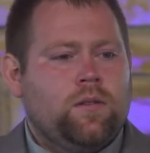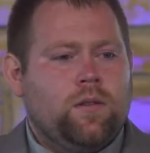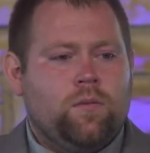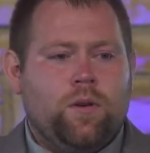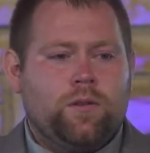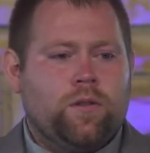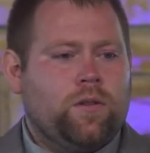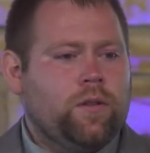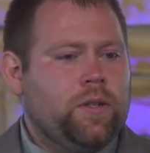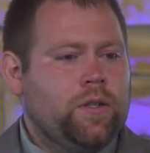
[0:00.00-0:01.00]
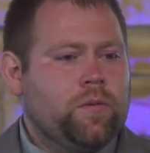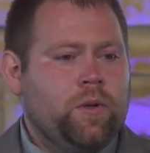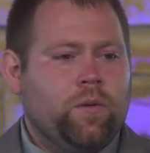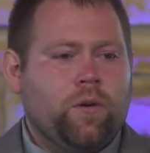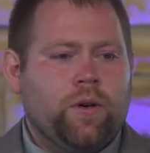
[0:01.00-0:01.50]
I wasn't the least
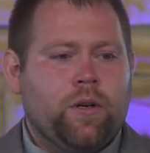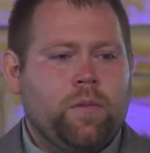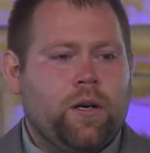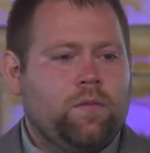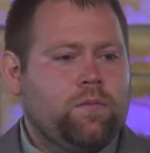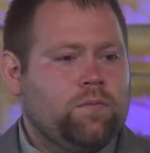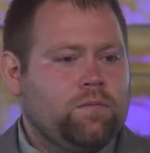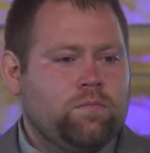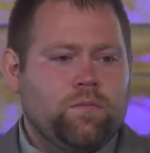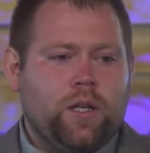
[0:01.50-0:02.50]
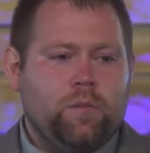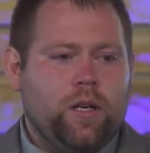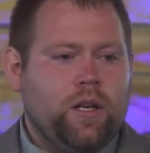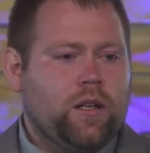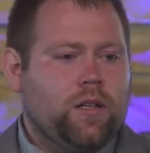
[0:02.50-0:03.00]
bit worried about it
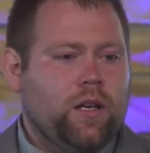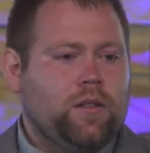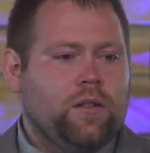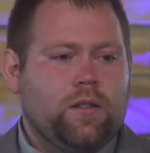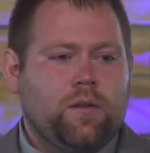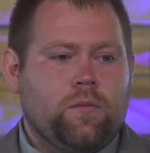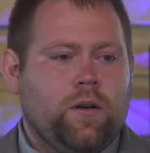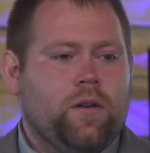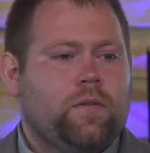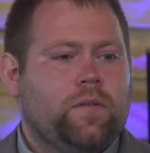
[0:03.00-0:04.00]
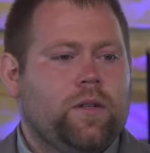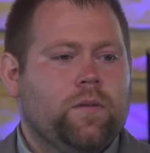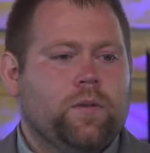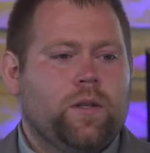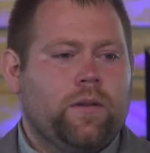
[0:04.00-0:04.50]
being contagious, him running a
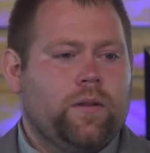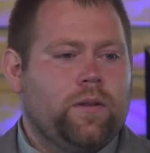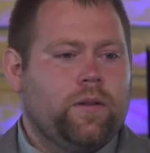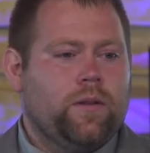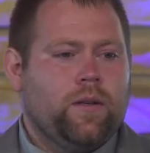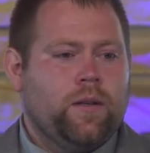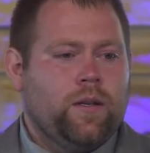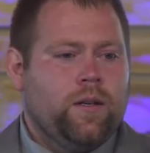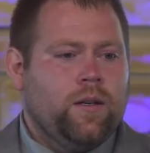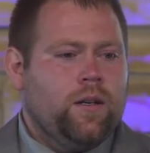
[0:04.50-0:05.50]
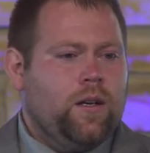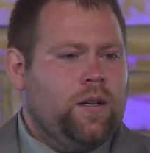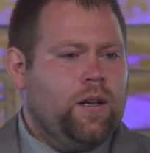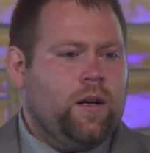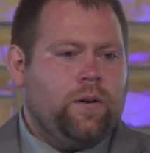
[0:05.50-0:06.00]
fever, nothing. And
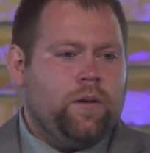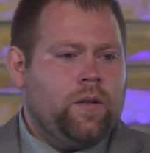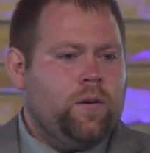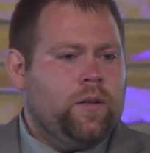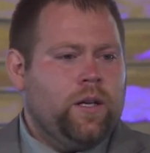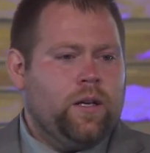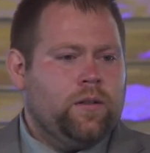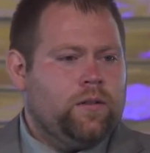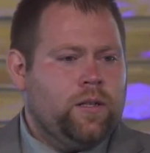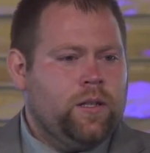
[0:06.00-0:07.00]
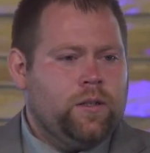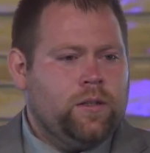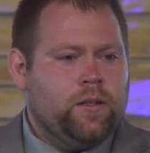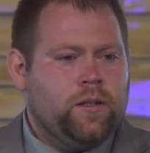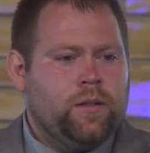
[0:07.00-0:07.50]
then I felt, no, that ain't
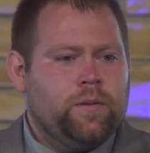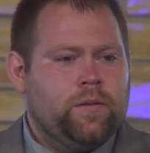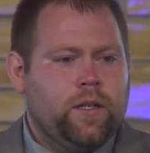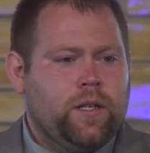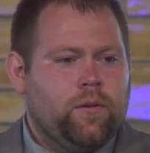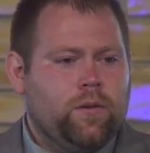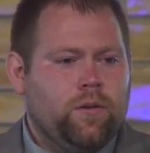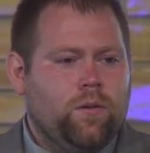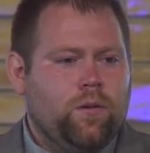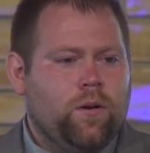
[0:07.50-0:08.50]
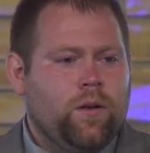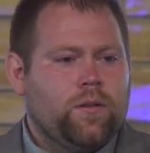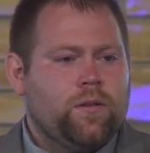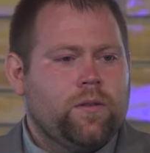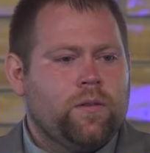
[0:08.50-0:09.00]
good enough. That ain't what the Lord
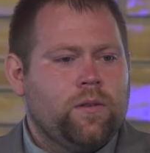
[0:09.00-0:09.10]
wants.